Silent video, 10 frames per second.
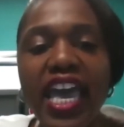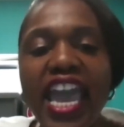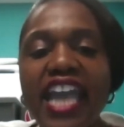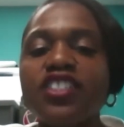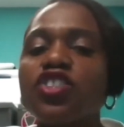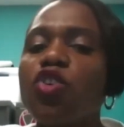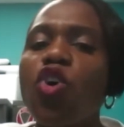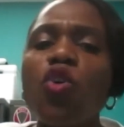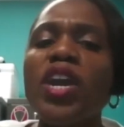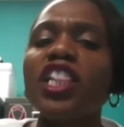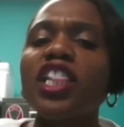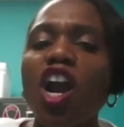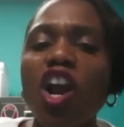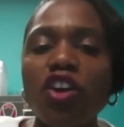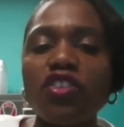In school, we
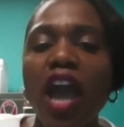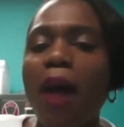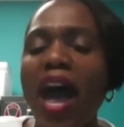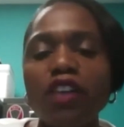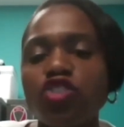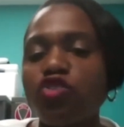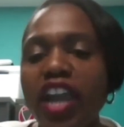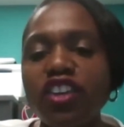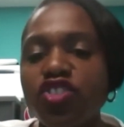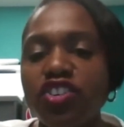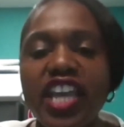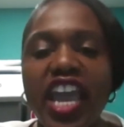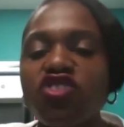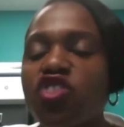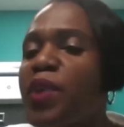learn about stranger
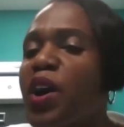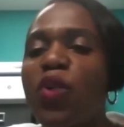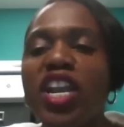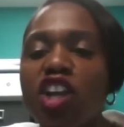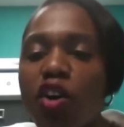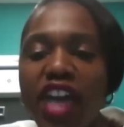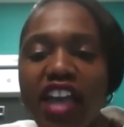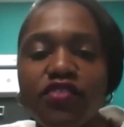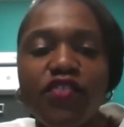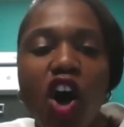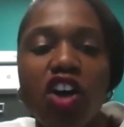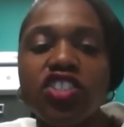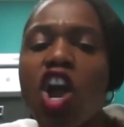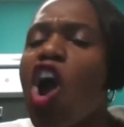danger, but we know that's false.